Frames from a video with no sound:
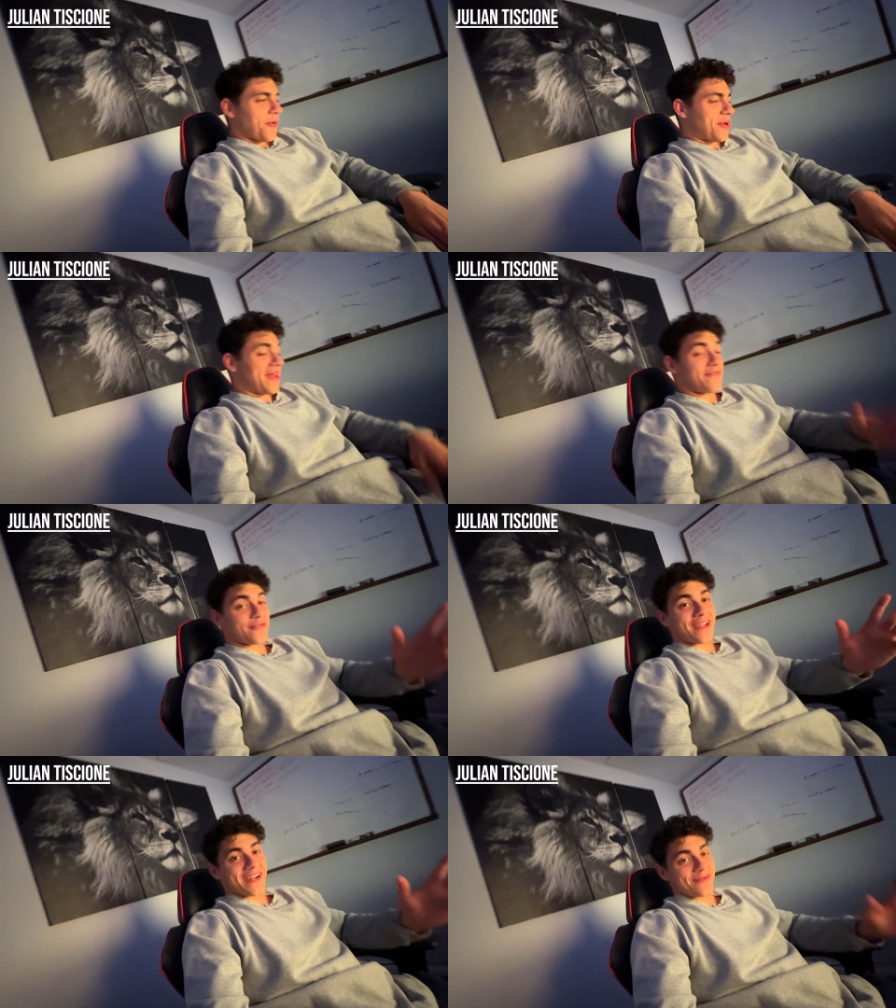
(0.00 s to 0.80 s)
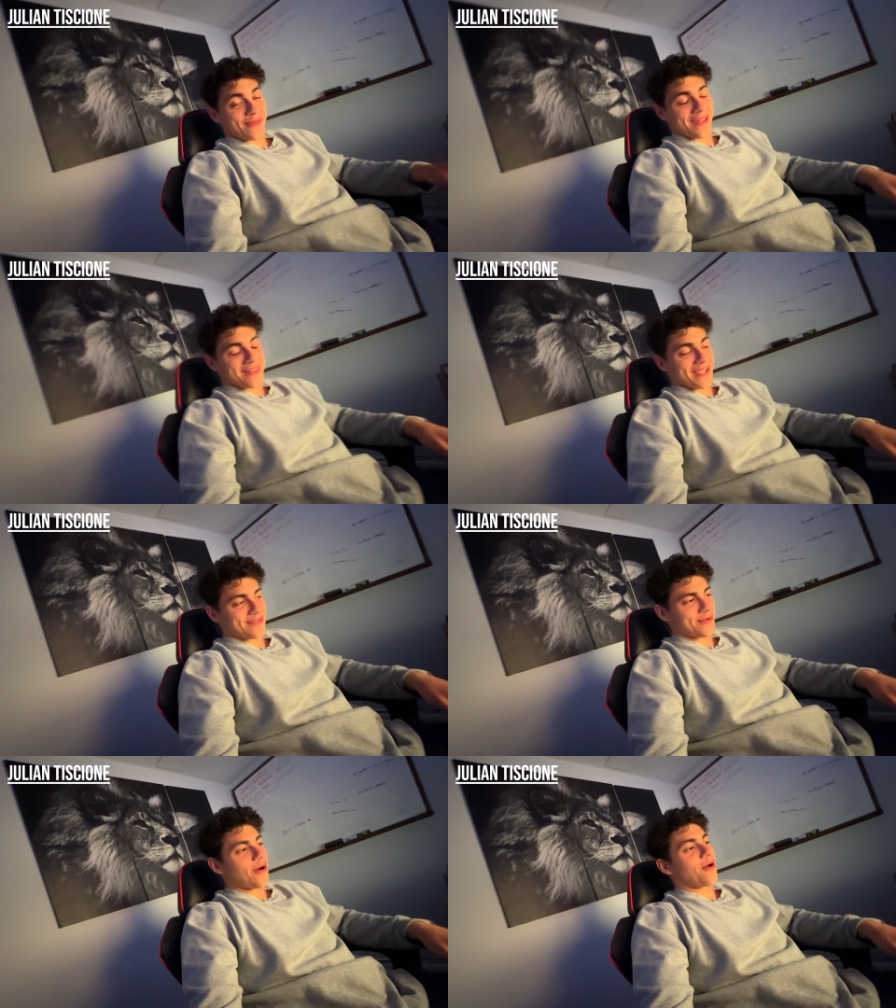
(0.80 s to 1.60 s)
whatever title they like
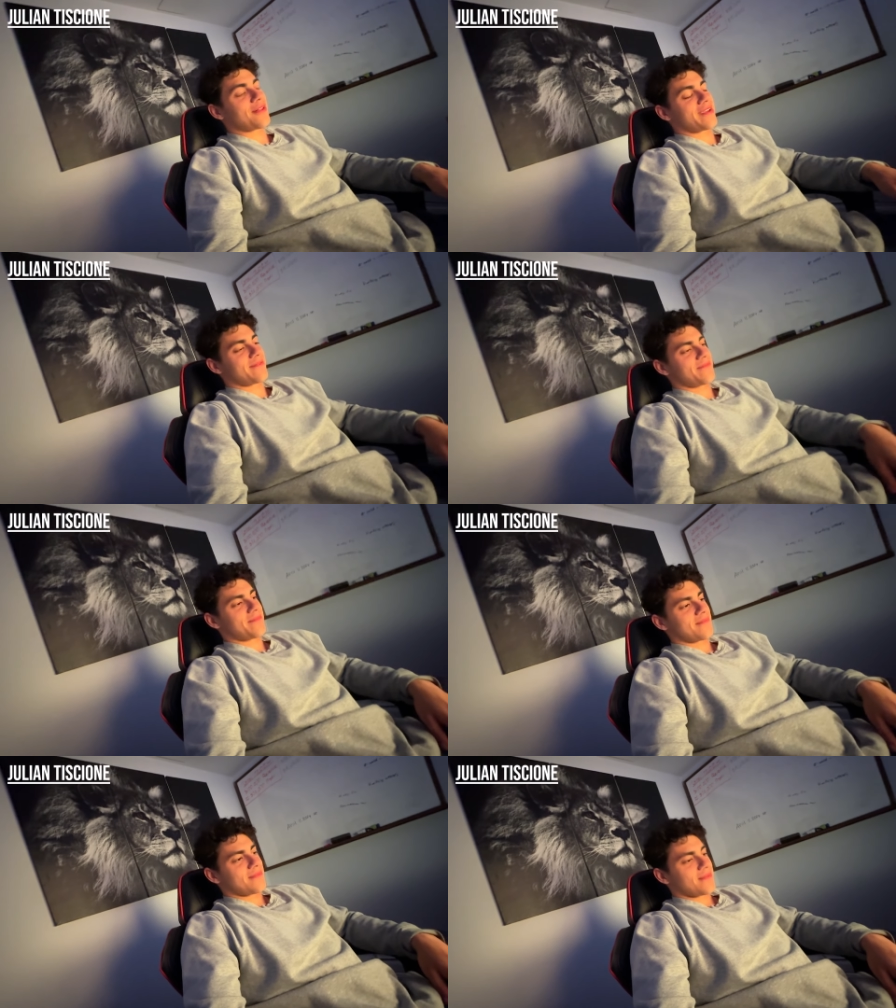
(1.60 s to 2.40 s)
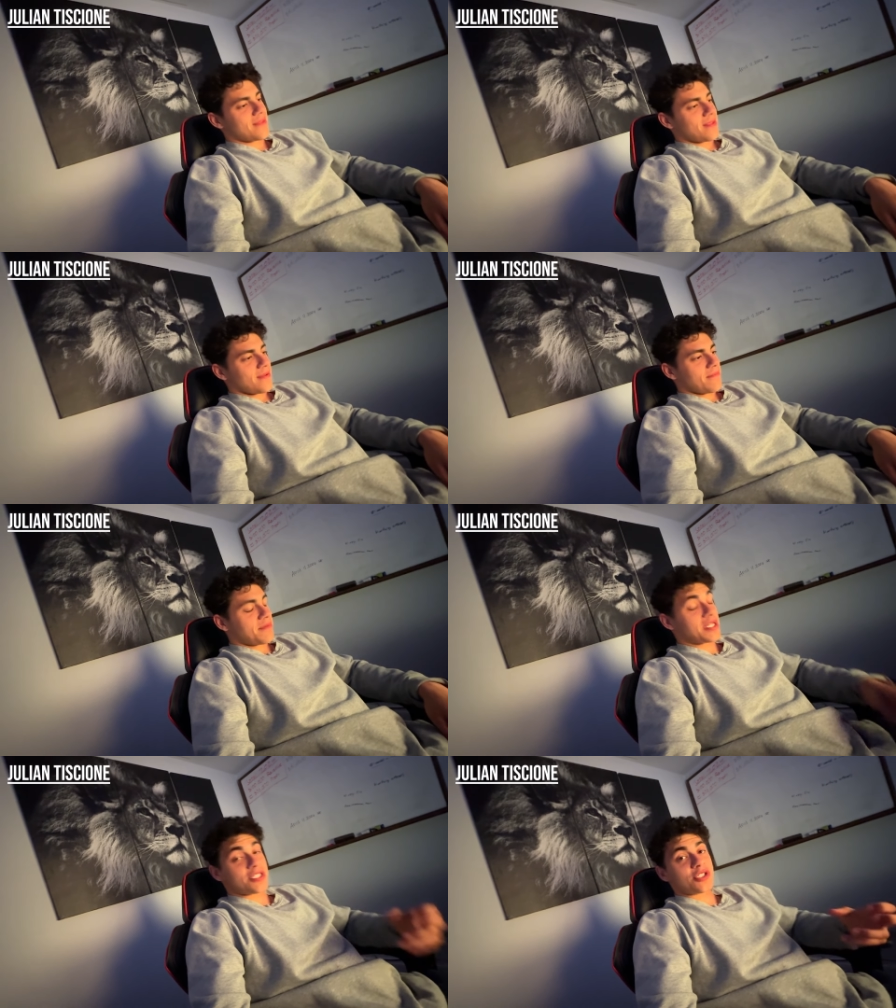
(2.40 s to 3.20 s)
to call it.
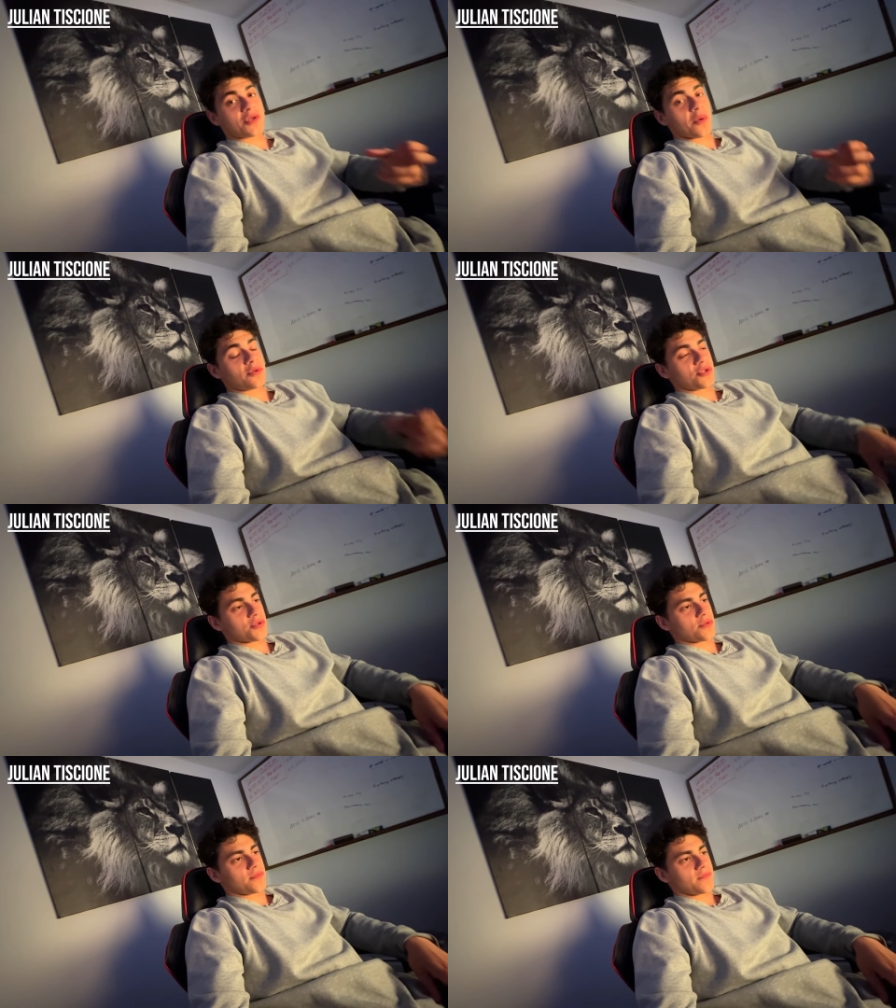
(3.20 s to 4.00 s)
But it's so true.